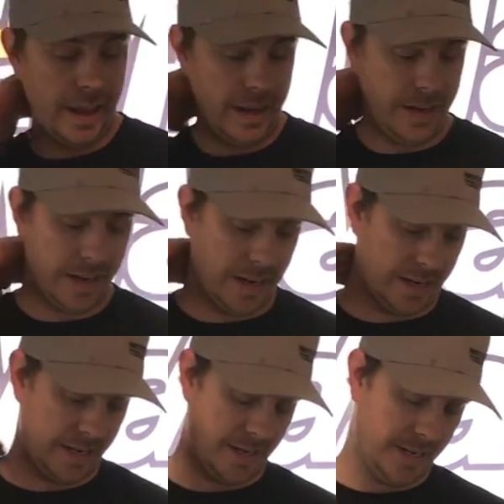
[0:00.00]

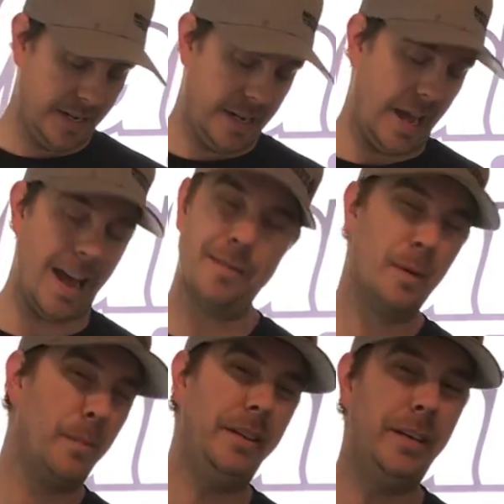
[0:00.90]
I have
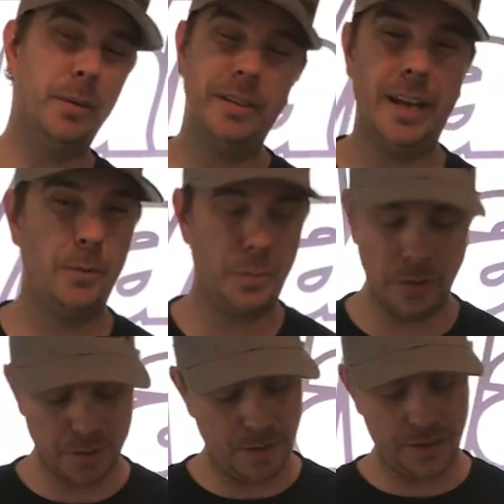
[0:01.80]
them on my D110 with
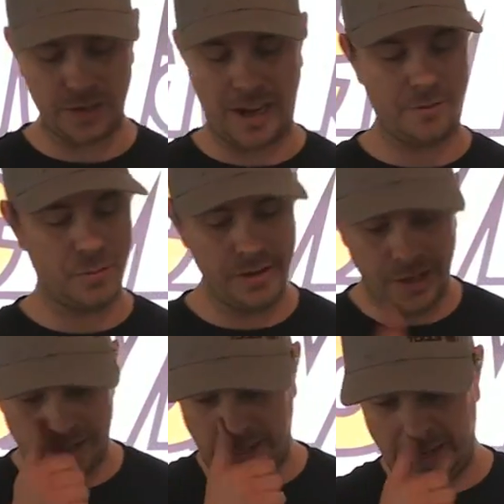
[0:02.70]
wheel spacers, I have them on
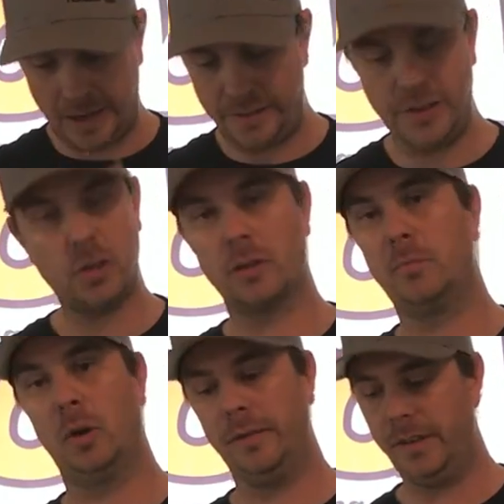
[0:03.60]
this, and they just
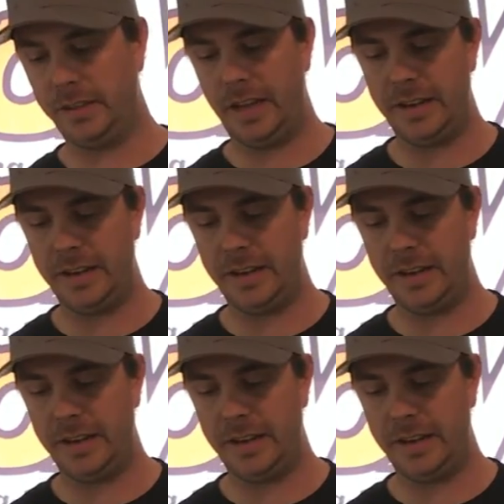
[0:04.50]
look perfect.